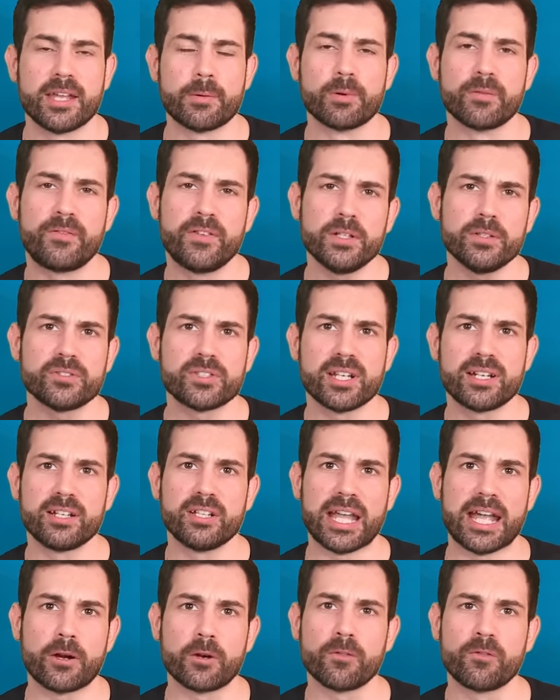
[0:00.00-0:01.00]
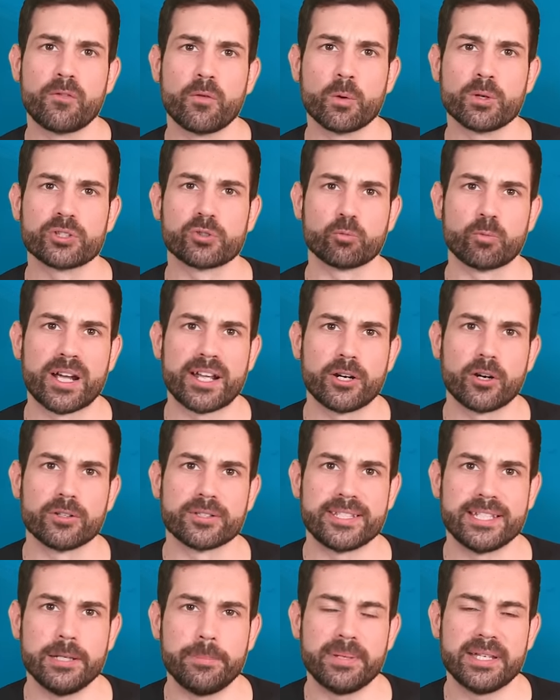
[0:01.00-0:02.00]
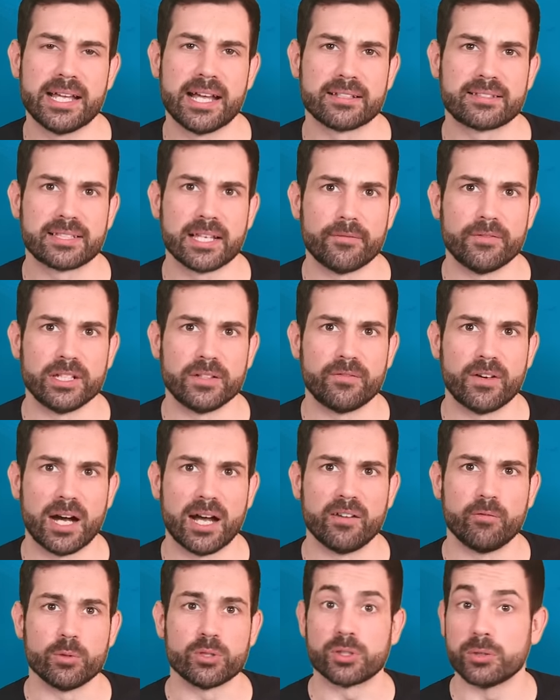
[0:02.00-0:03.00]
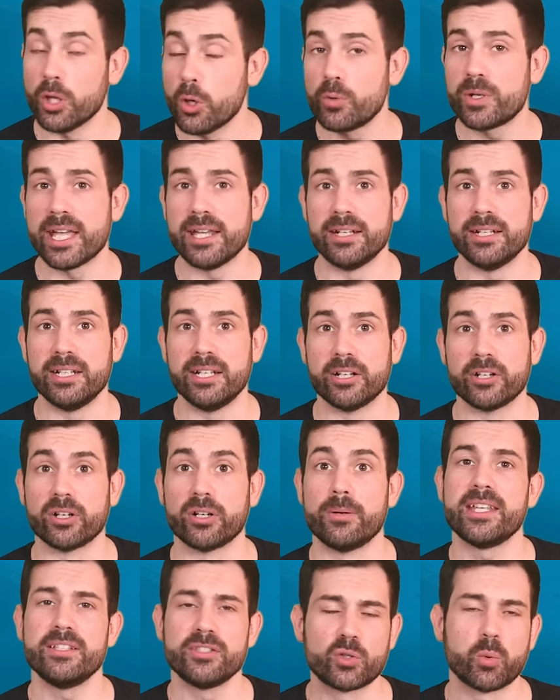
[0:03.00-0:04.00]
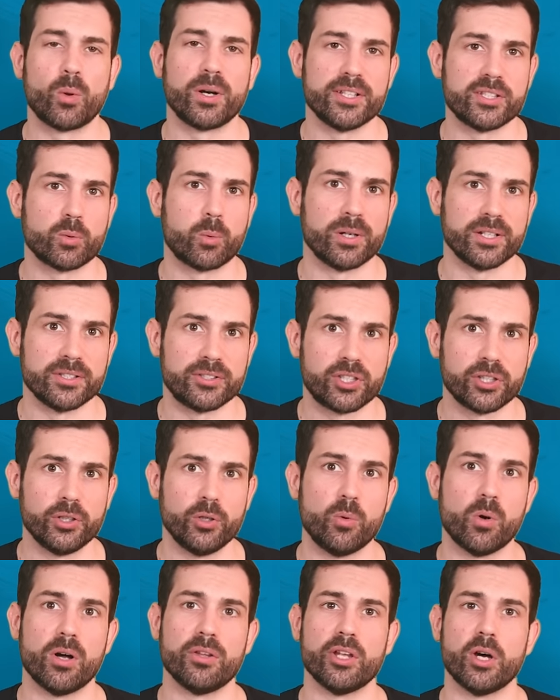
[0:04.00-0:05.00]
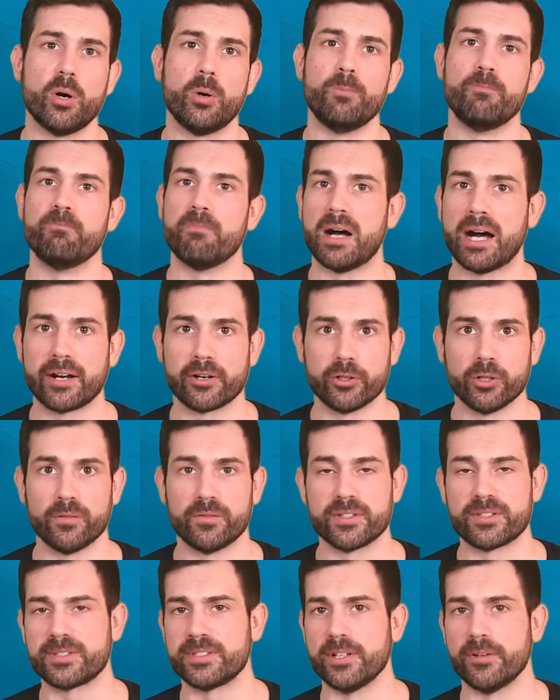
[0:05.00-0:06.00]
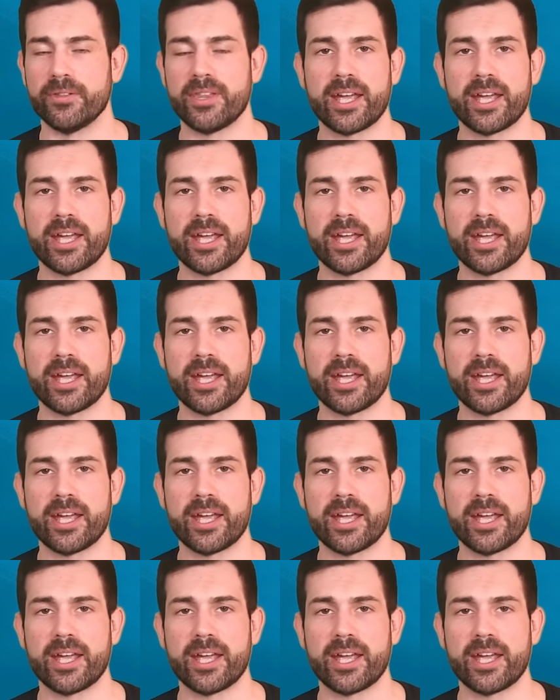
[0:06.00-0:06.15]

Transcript: that reveals that an Air Force radar TPS-75 was located here in 2022, although I don't know if it's still